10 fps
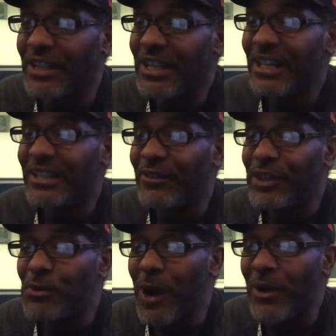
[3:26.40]
And if
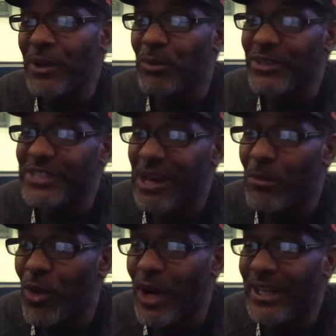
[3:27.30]
you wrote it with
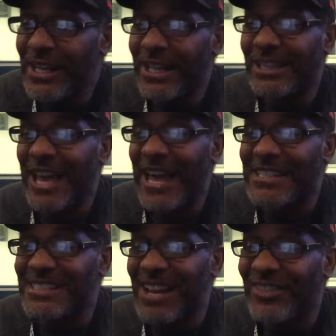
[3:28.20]
someone, it
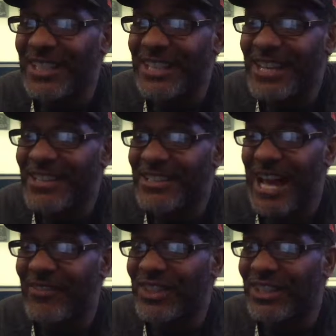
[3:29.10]
lasts 70 years
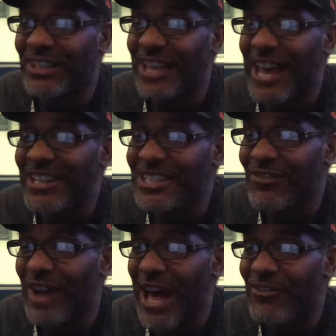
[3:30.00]
after the last
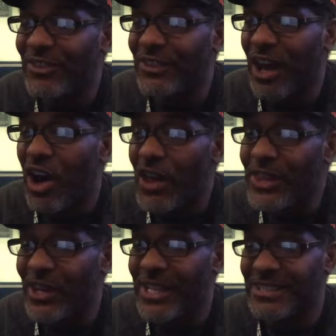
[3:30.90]
surviving
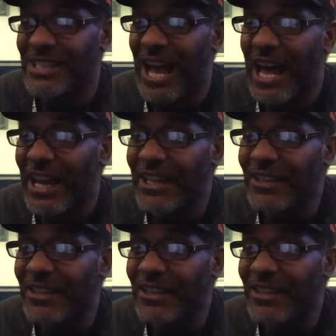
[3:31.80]
author has died.